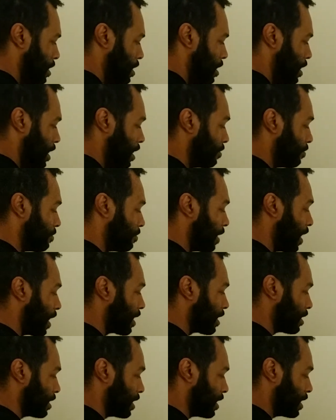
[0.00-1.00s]
And then
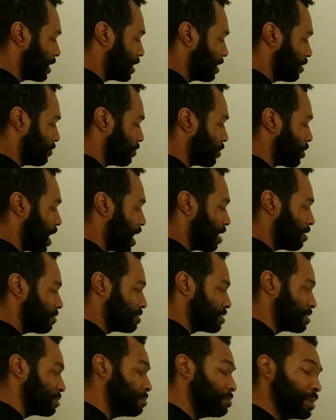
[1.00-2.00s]
finally, if you
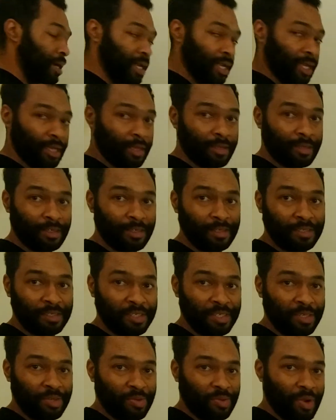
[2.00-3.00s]
have some money,
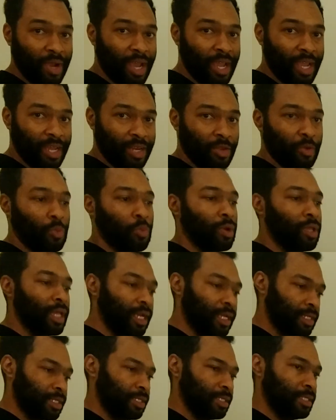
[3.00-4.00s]
right, and you're
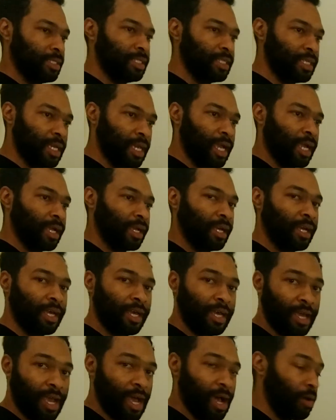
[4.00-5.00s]
willing to see
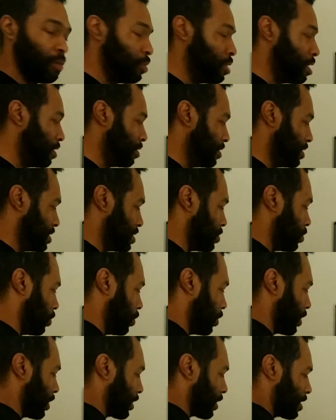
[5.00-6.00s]
how well this will
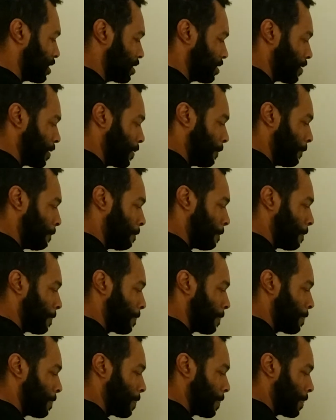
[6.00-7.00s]
work,
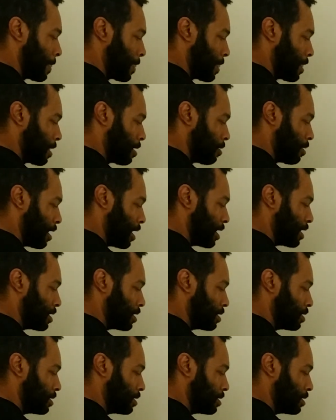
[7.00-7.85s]
right,